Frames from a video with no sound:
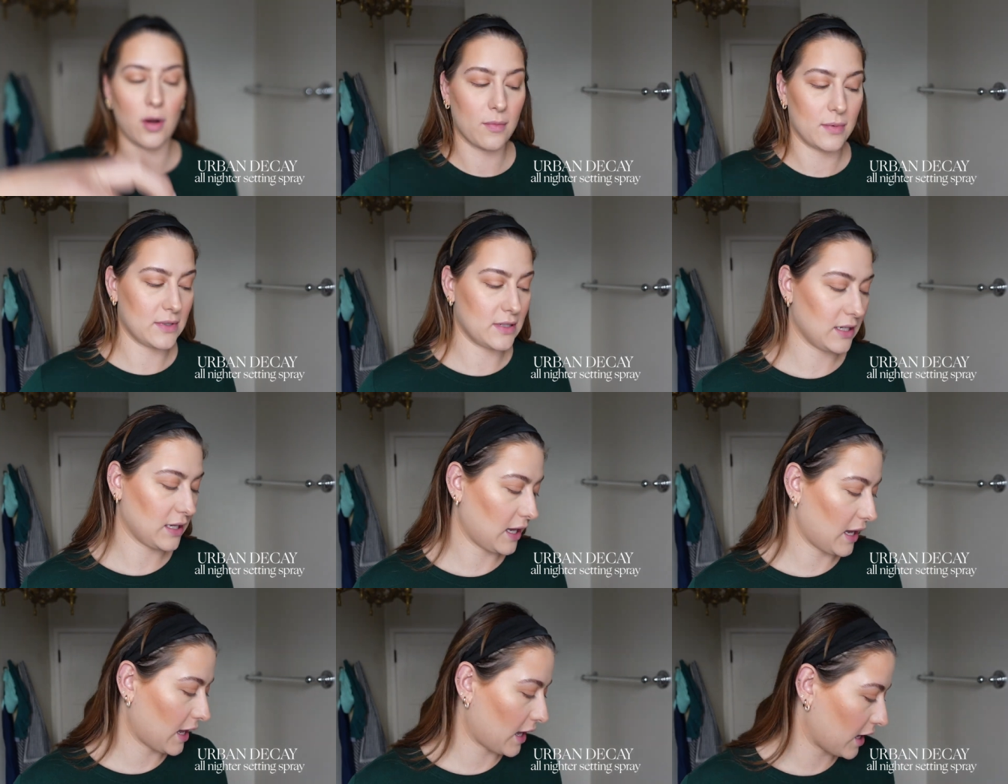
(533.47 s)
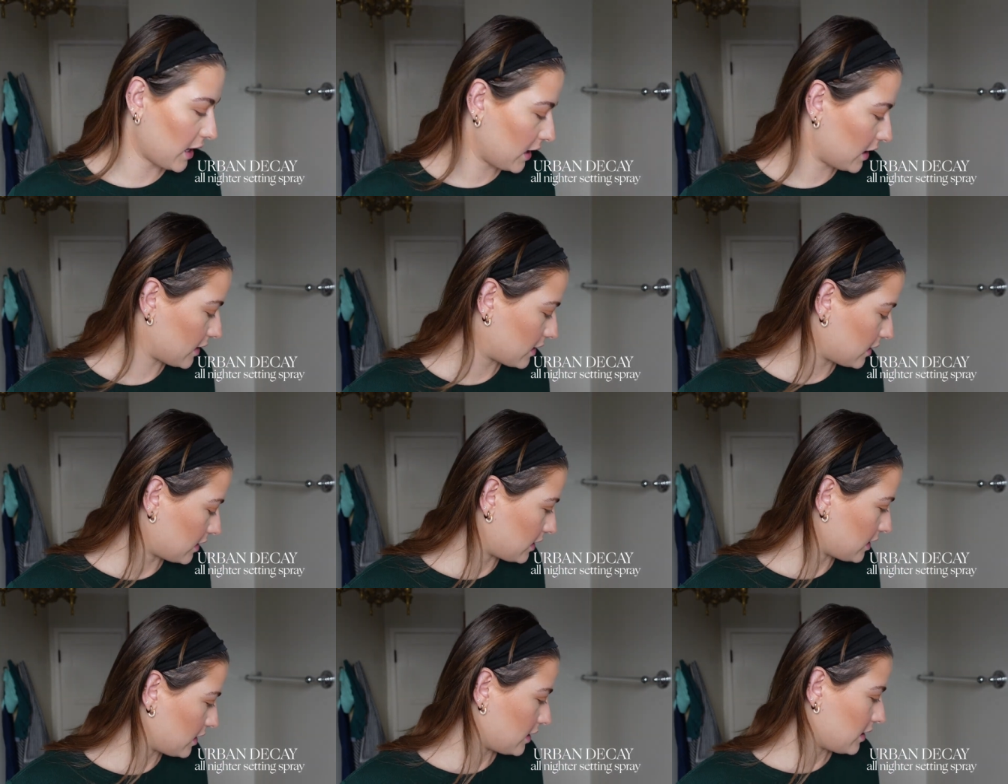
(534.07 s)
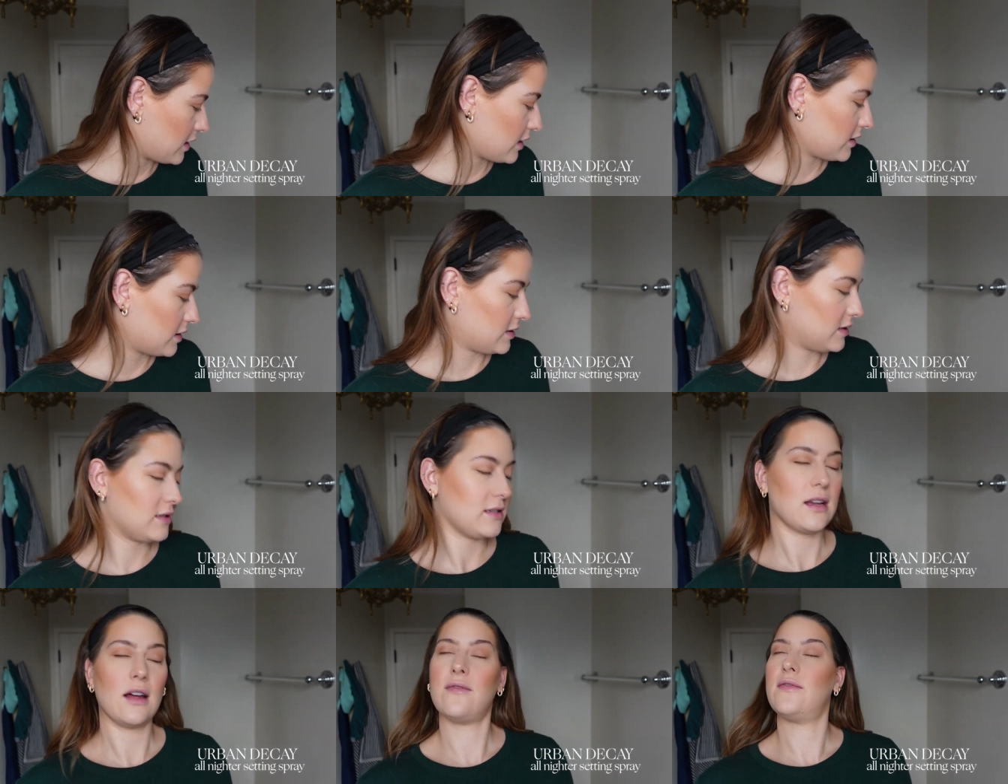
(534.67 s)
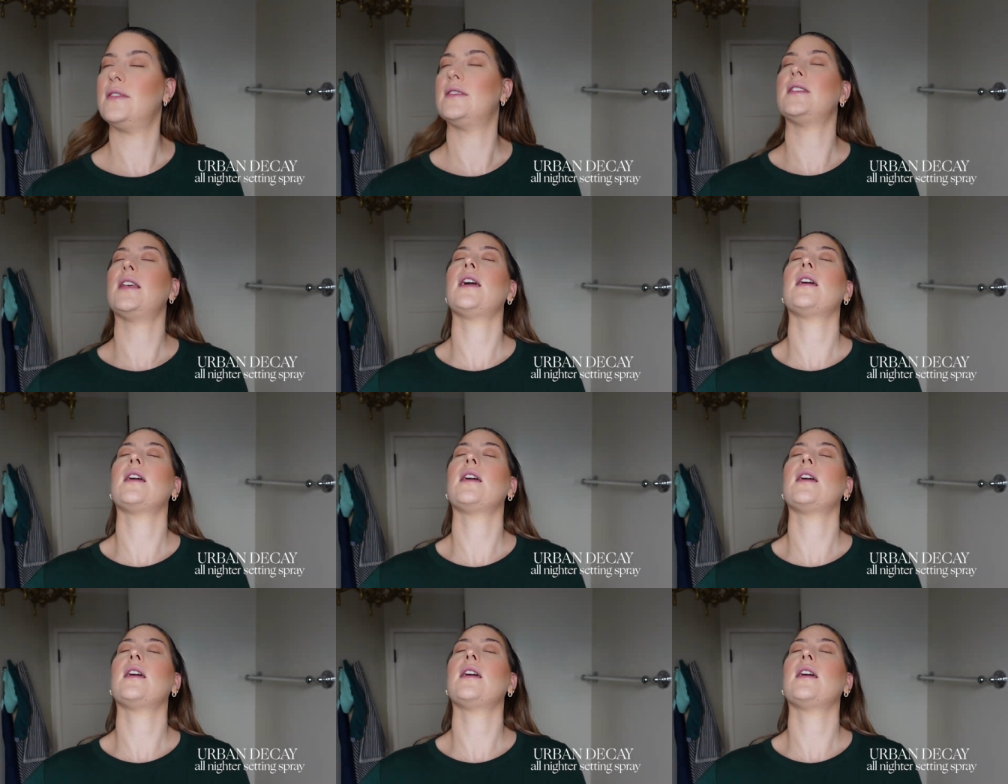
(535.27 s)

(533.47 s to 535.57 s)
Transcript: Urban Decay. This stuff is